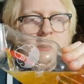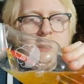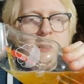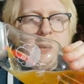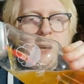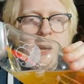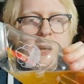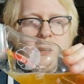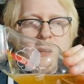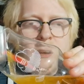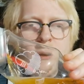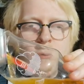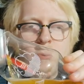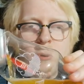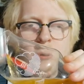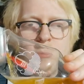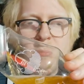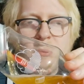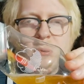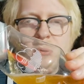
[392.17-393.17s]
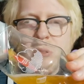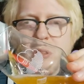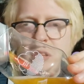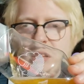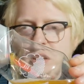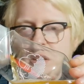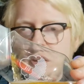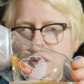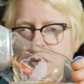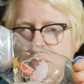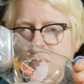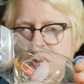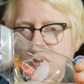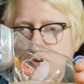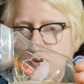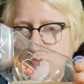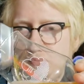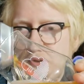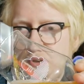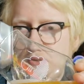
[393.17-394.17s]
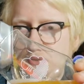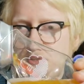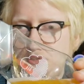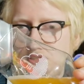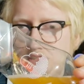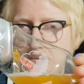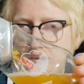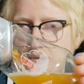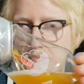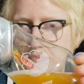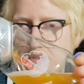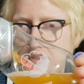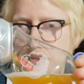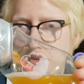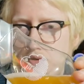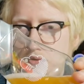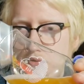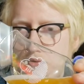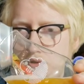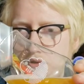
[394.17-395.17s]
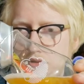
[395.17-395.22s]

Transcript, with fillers: then I will put the uh, blog post down below.